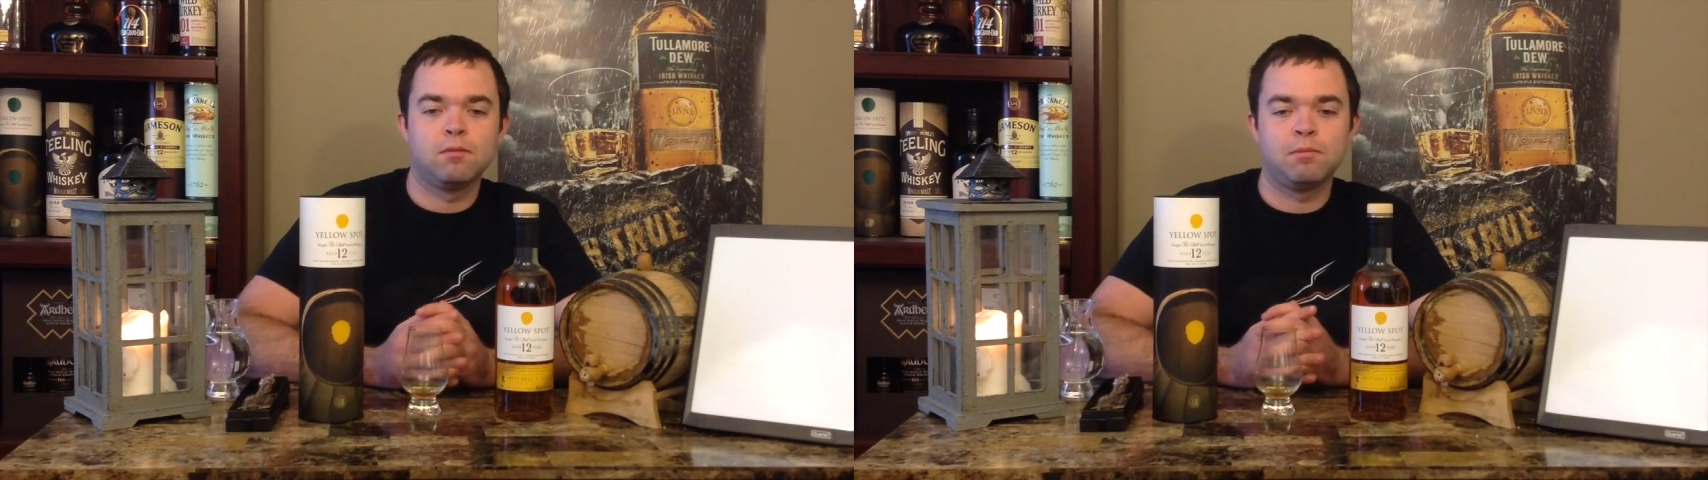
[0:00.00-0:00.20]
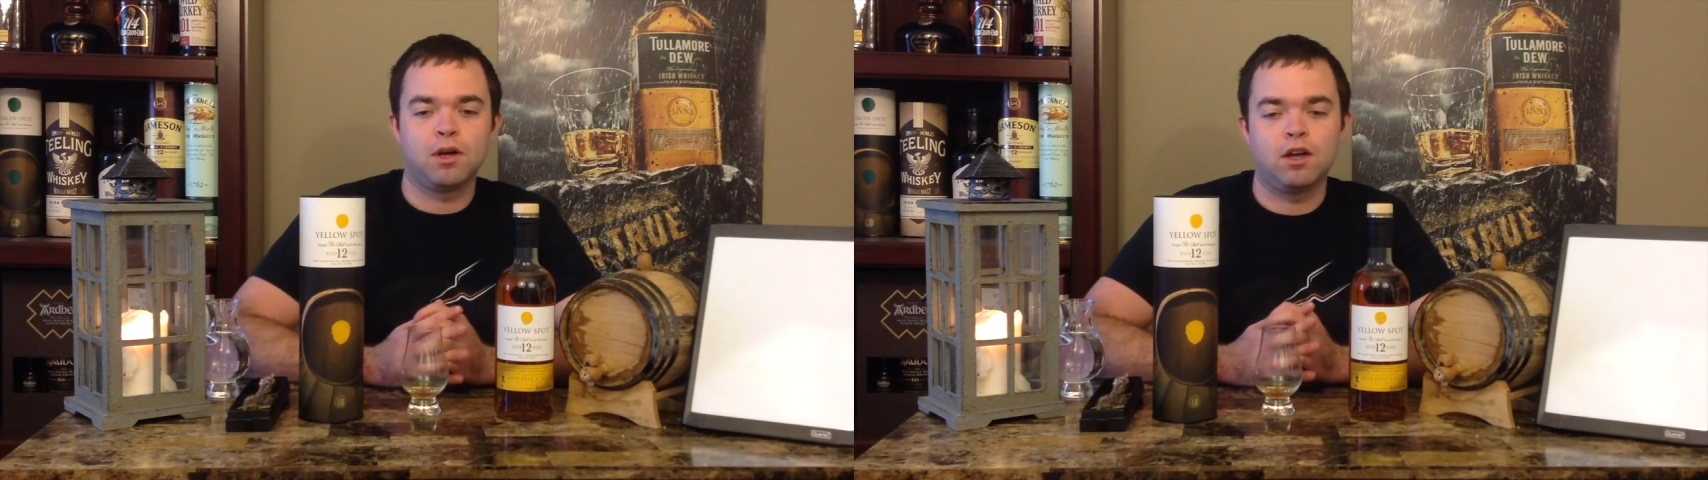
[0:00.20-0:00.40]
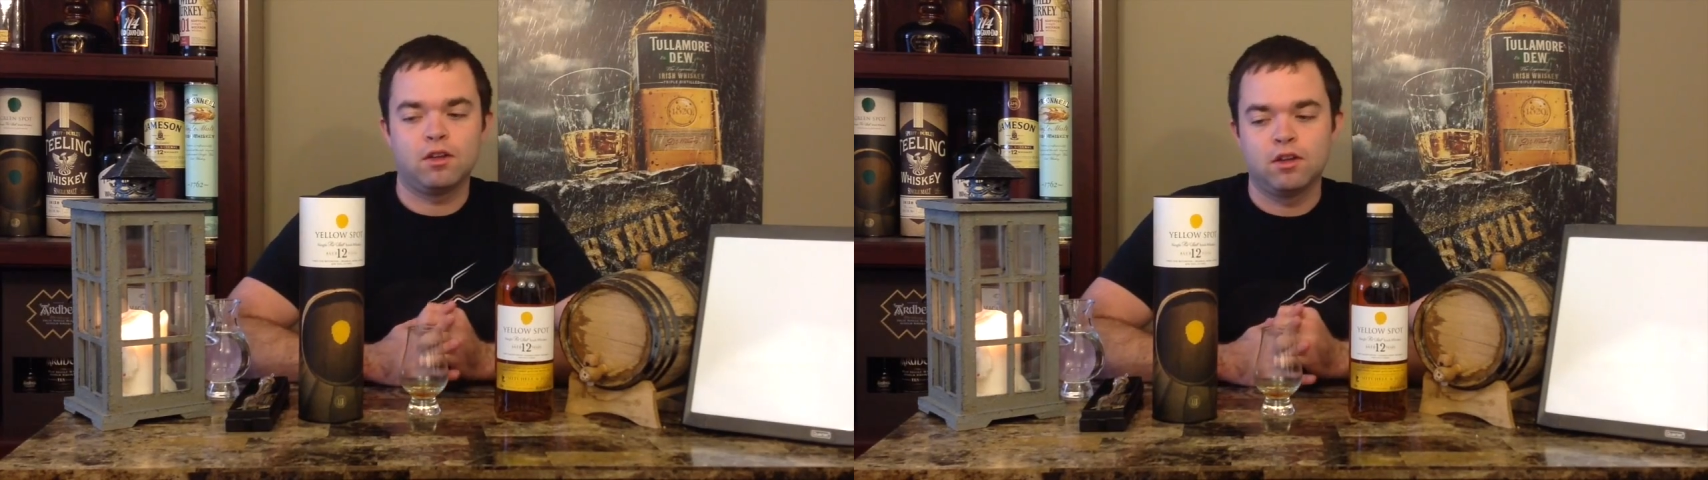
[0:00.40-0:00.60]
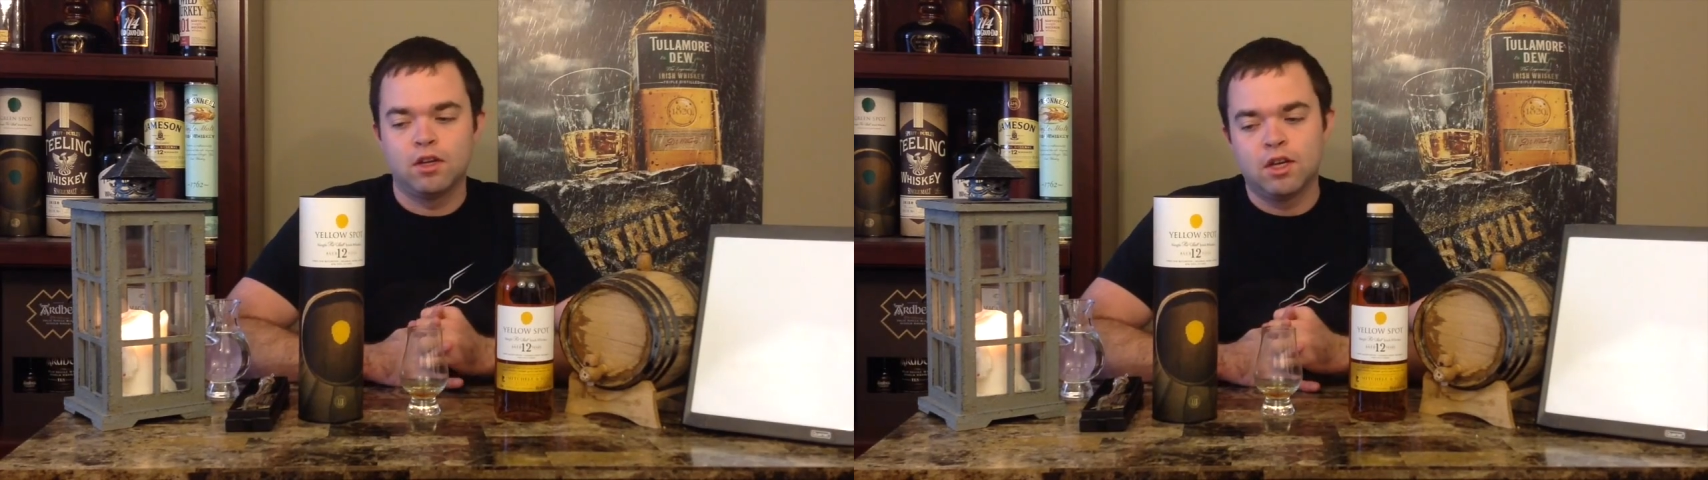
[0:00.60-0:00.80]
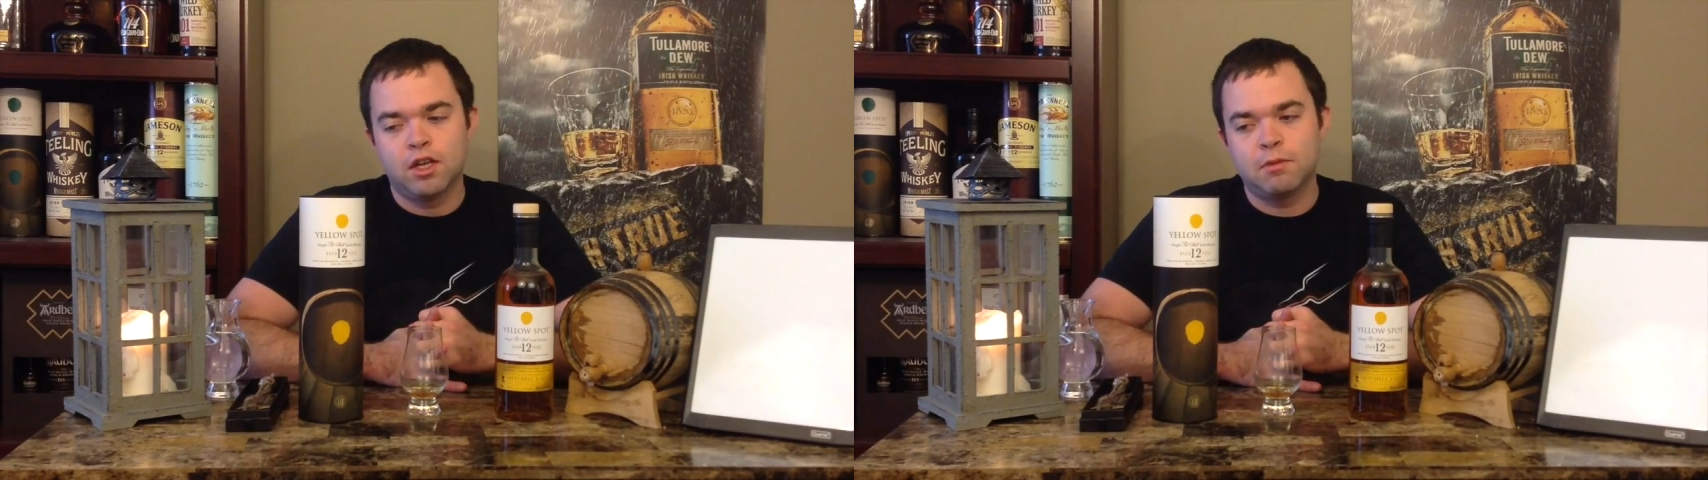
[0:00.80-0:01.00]
But
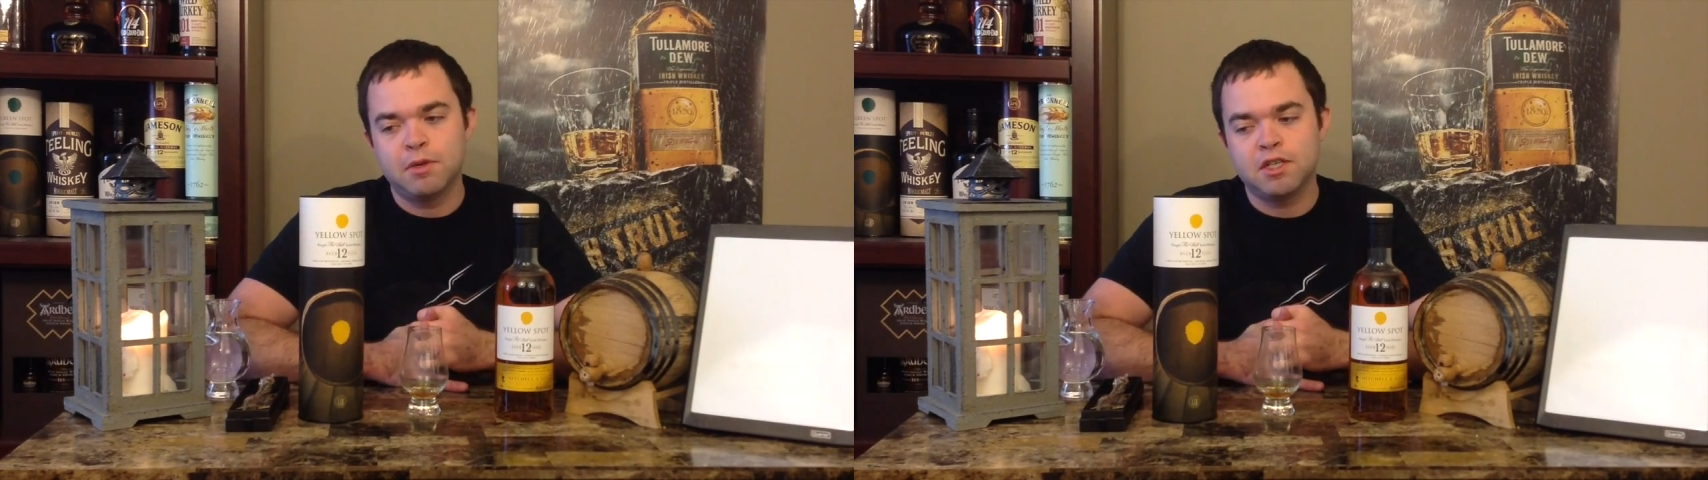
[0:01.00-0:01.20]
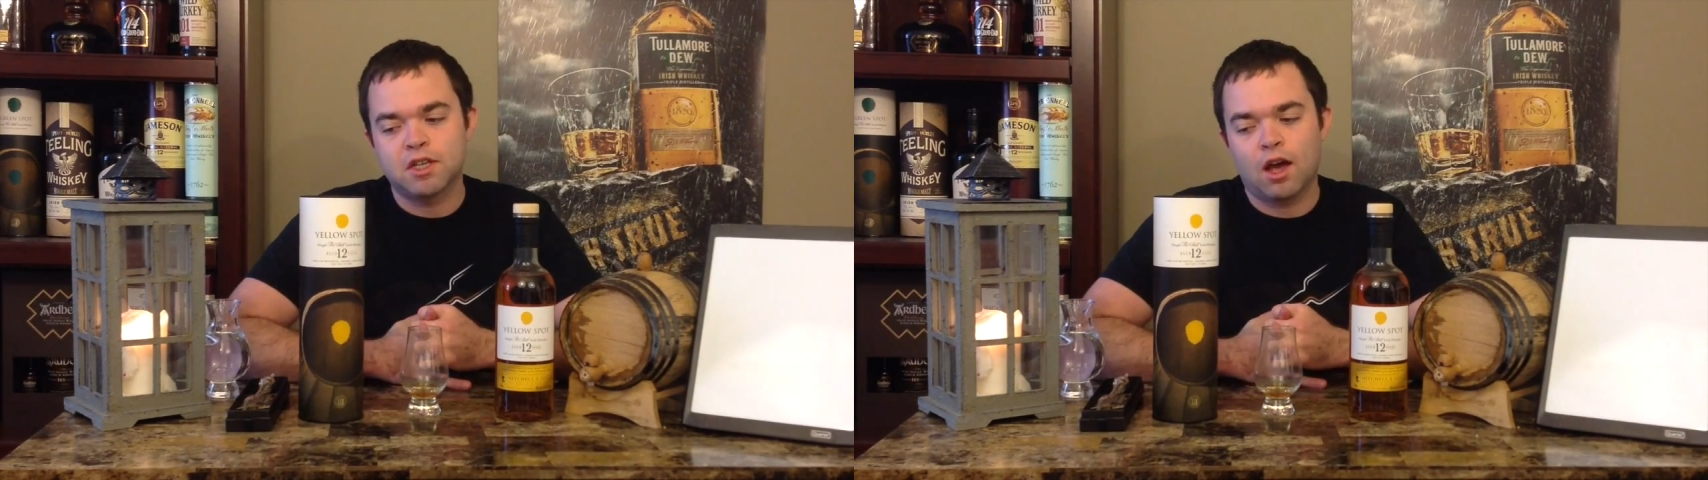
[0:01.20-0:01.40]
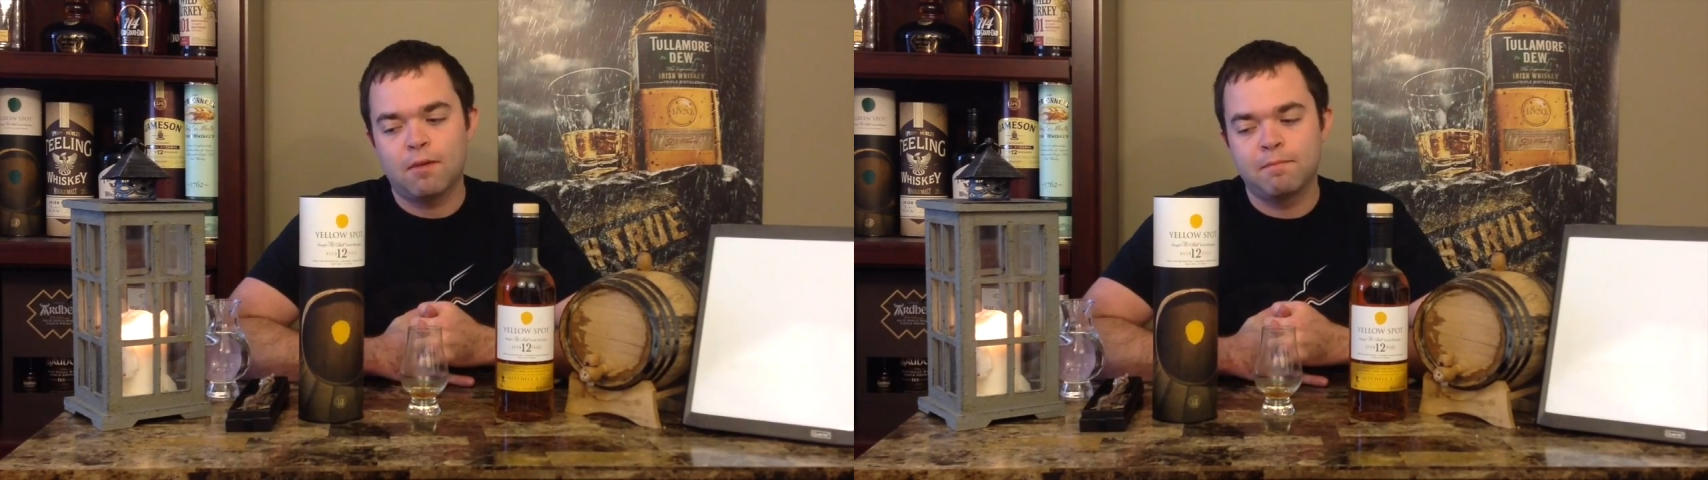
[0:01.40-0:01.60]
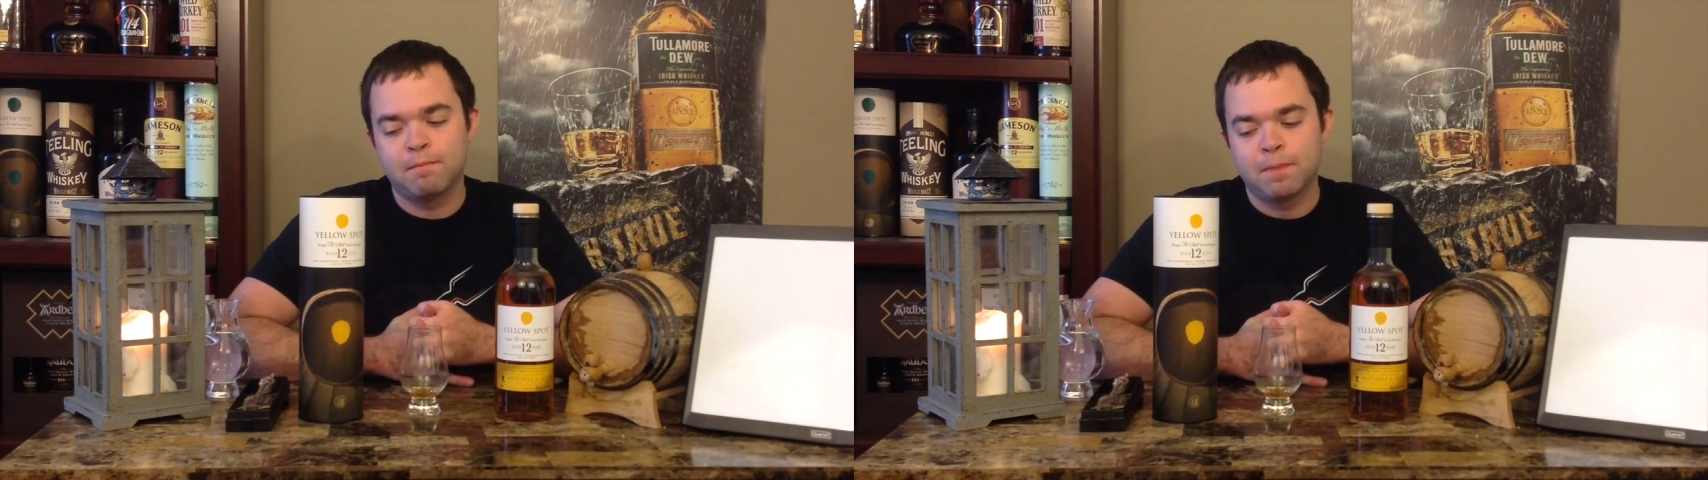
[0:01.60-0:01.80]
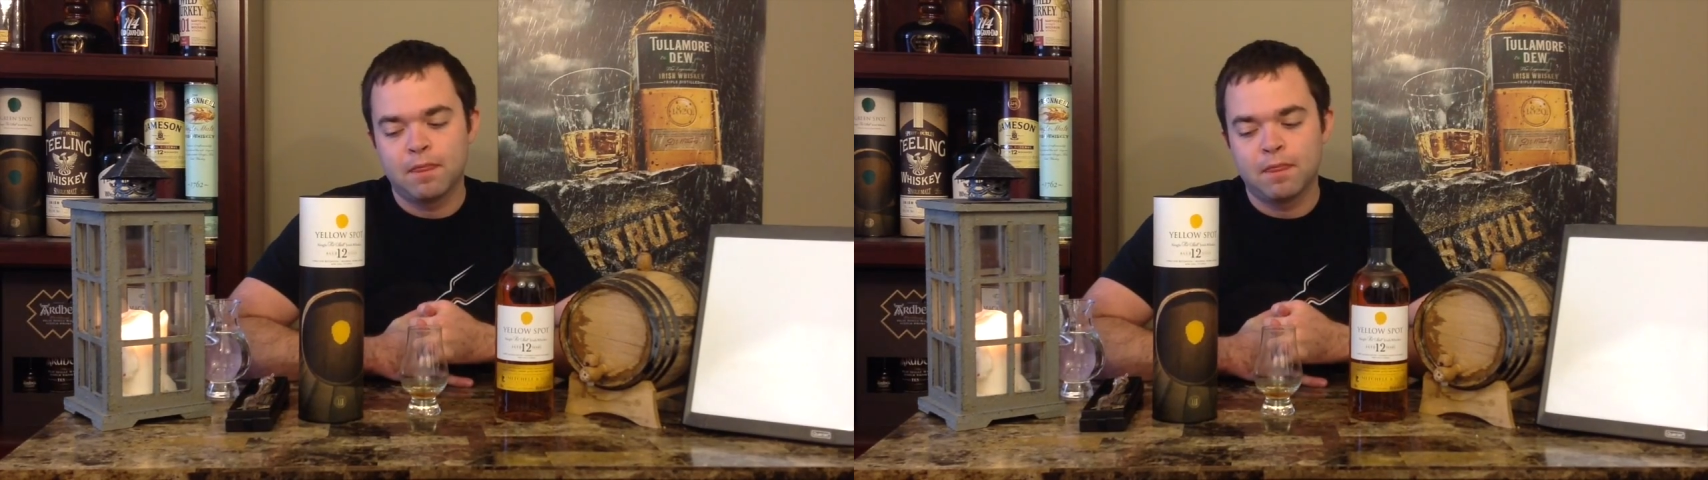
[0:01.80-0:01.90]
in the meantime,